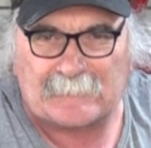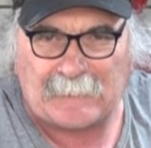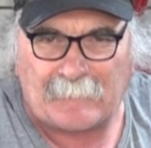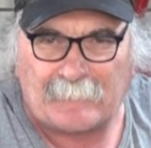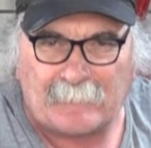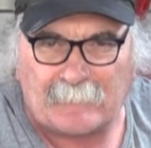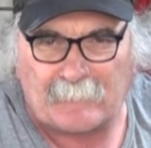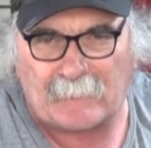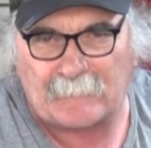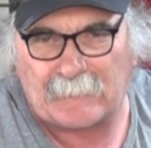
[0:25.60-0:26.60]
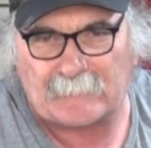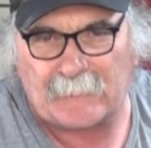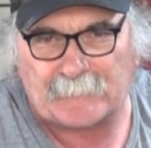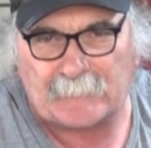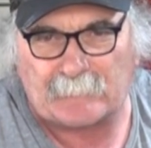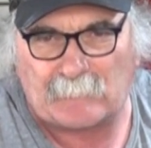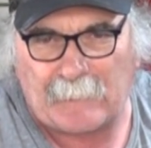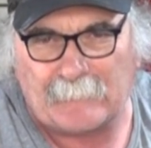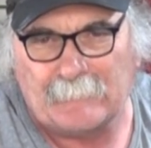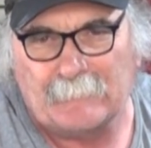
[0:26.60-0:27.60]
dud. The thing doesn't actually
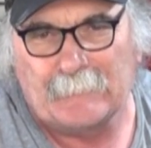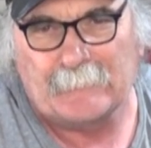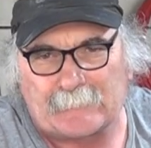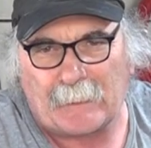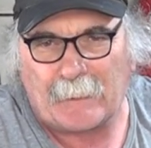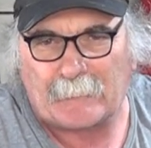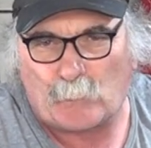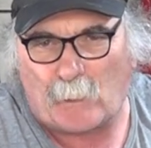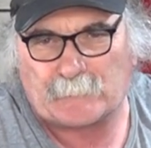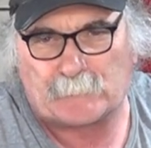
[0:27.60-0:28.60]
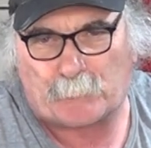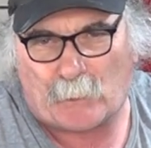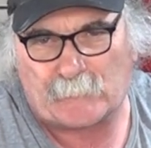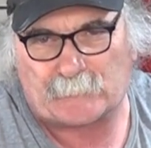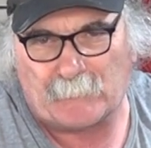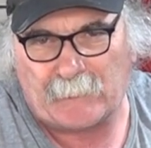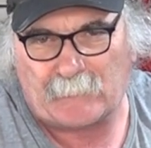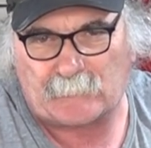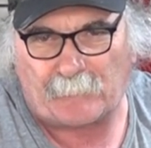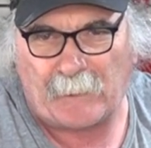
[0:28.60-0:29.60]
run. So it quite surprised me
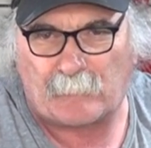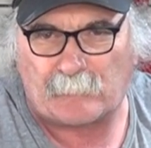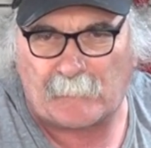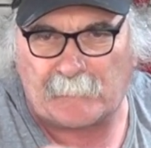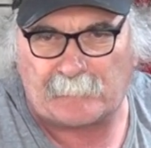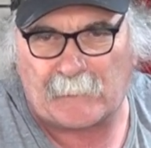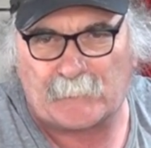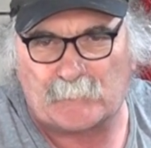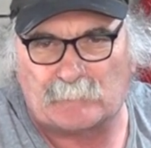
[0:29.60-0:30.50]
because I've had a really good